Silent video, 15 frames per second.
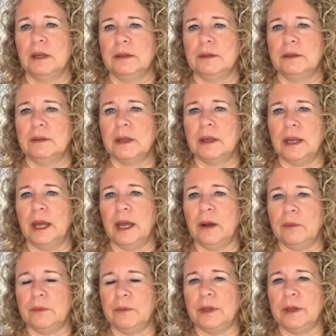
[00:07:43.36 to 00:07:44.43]
that can
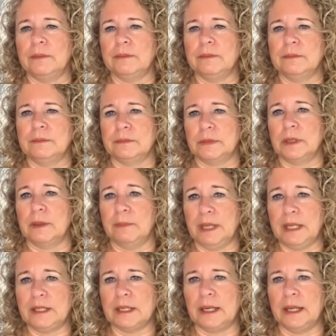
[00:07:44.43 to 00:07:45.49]
help them
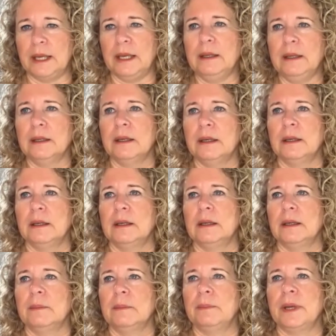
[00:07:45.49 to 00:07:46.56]
immediately,
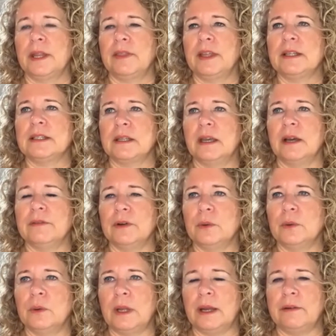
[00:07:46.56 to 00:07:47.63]
but I think to cover
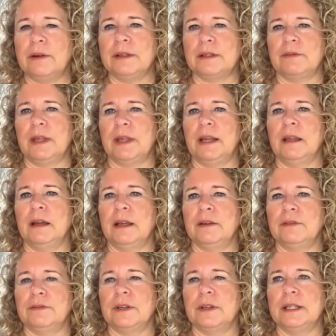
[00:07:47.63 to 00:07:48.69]
all areas of their life
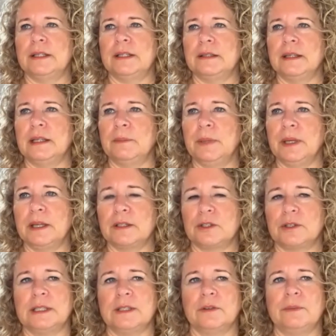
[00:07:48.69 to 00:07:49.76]
and to see the biggest
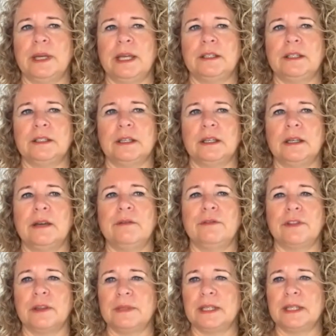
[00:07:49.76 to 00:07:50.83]
transformation and
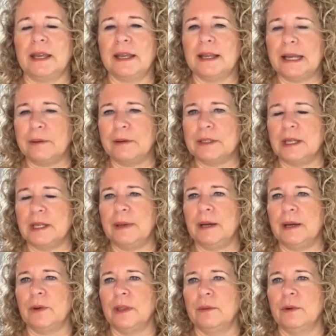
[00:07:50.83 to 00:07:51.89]
for them to get clarity
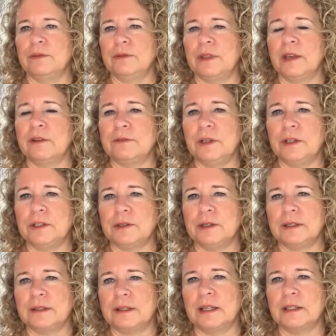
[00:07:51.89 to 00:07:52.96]
about what they want for their future,
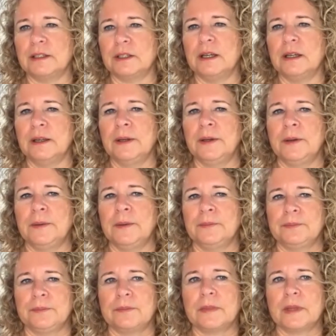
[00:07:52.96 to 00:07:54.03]
etc.,
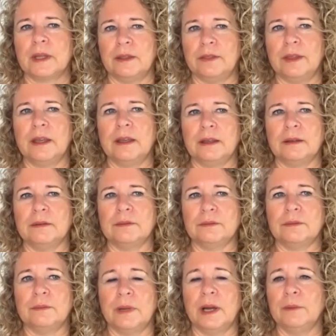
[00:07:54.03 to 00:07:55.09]
I think
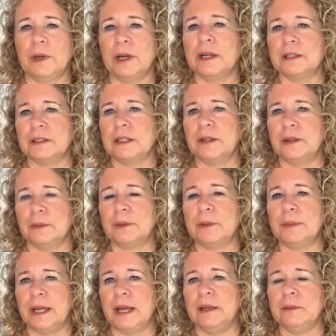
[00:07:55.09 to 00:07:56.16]
my work has shown that
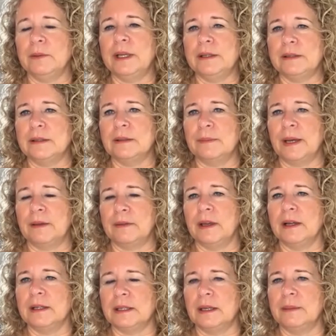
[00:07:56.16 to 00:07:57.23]
probably 8 weeks is about the
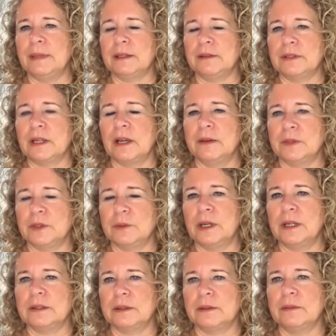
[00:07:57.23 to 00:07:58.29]
ideal amount of time to
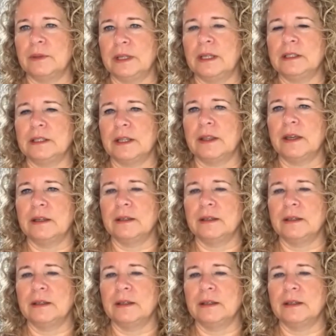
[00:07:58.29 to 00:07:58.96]
work with each other.